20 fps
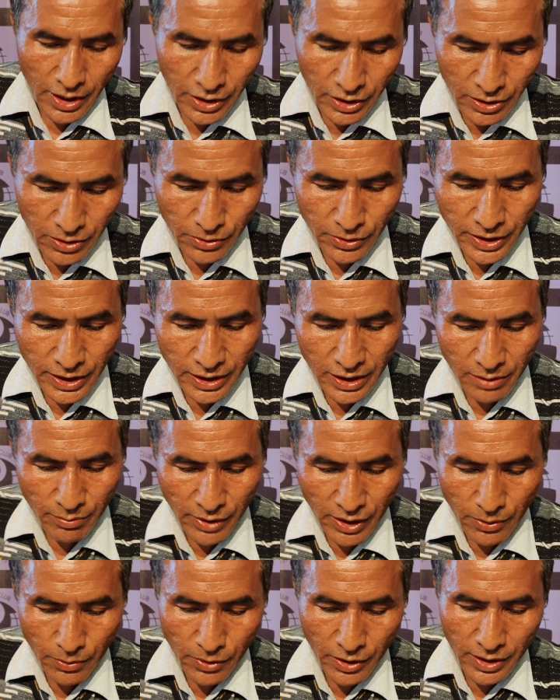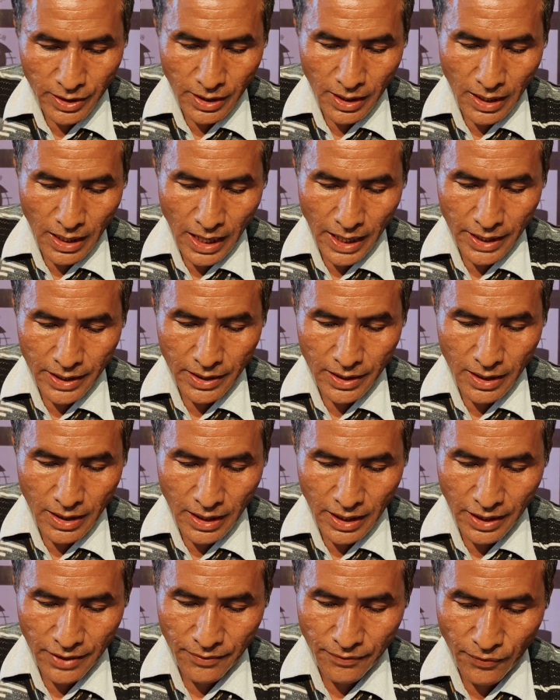including number one,
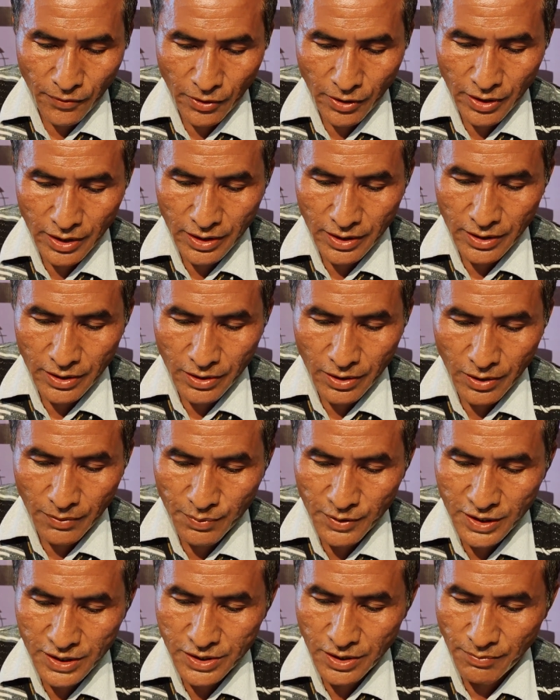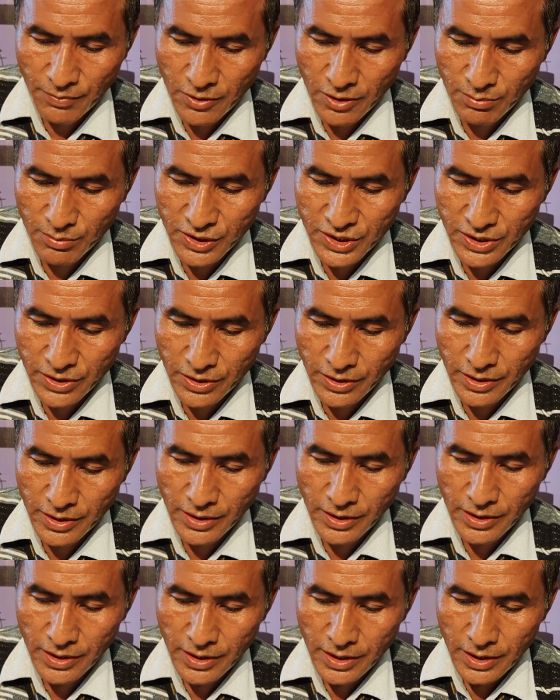land for Office of
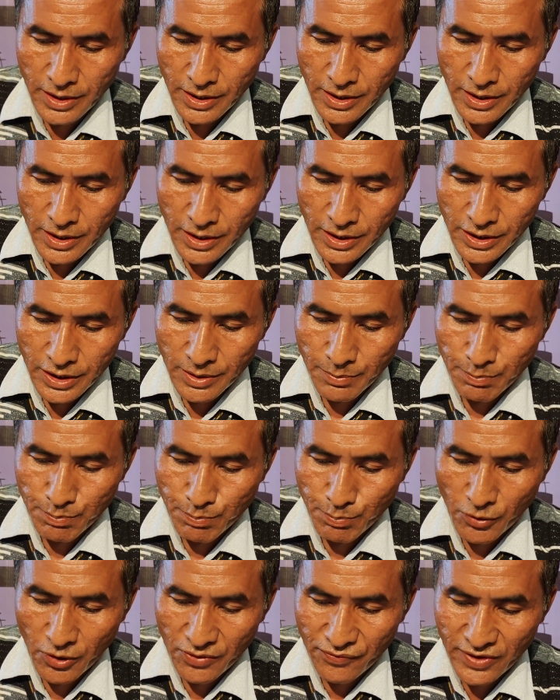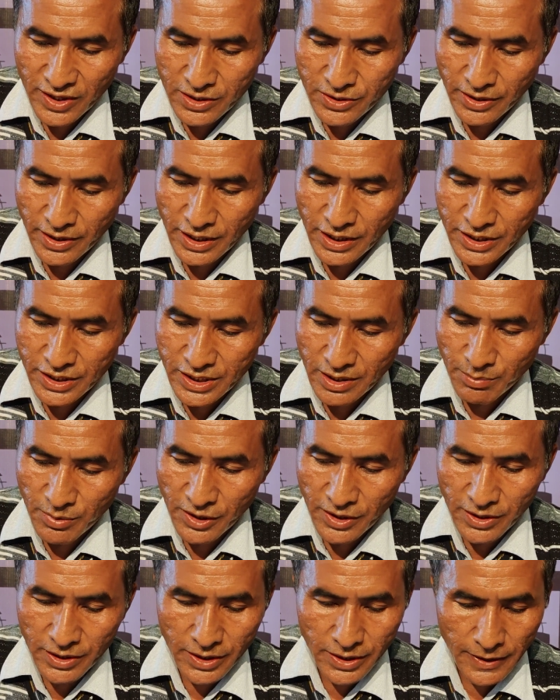Commissioner in Profession and
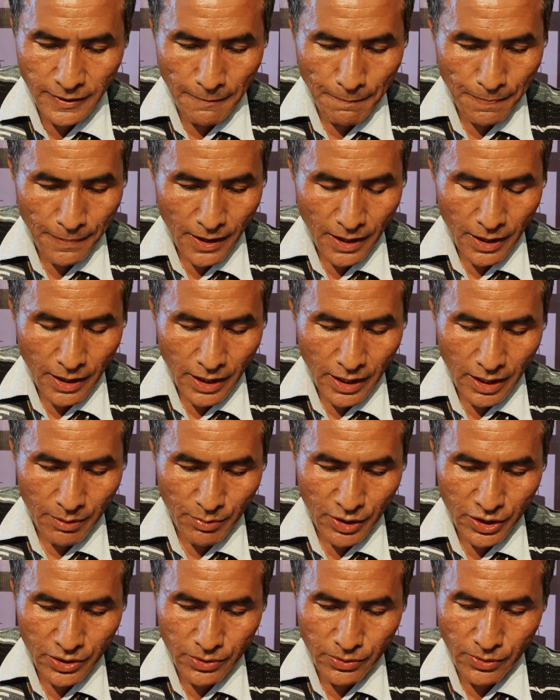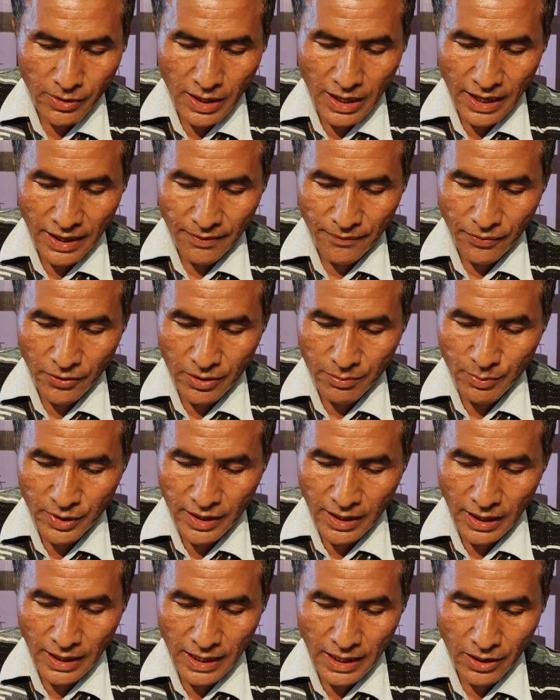Disability. Number two, land for
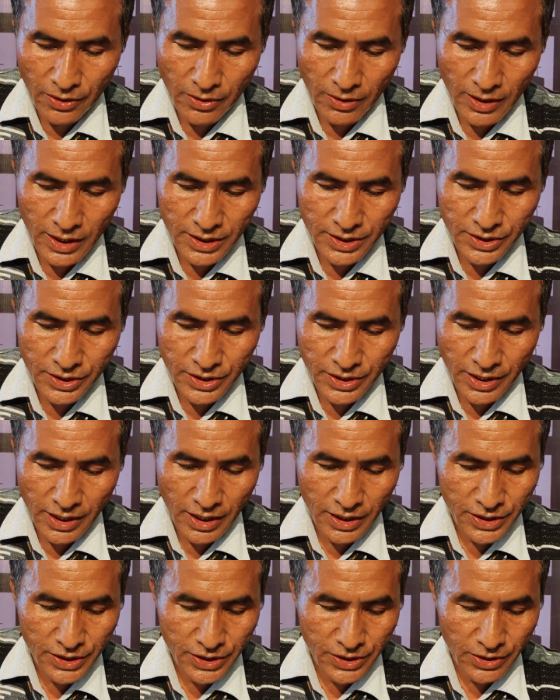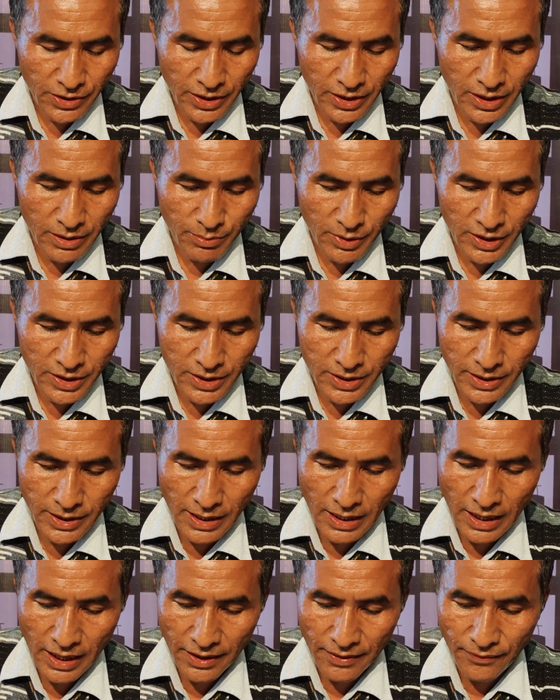Meghalaya College Teacher Association. Number
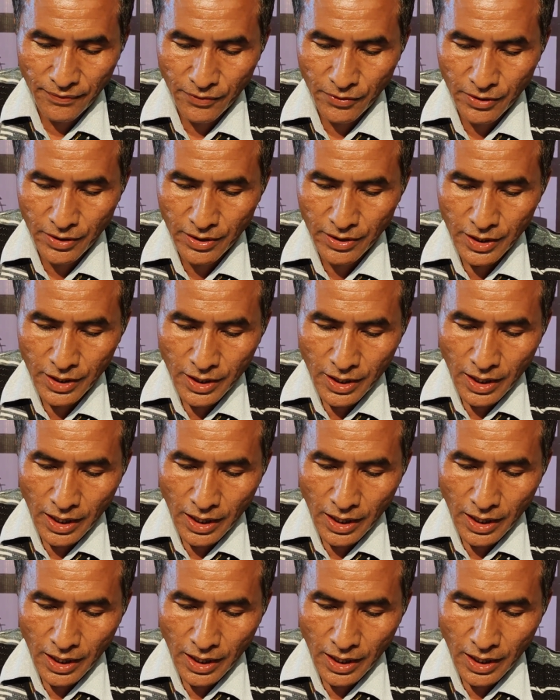three, land for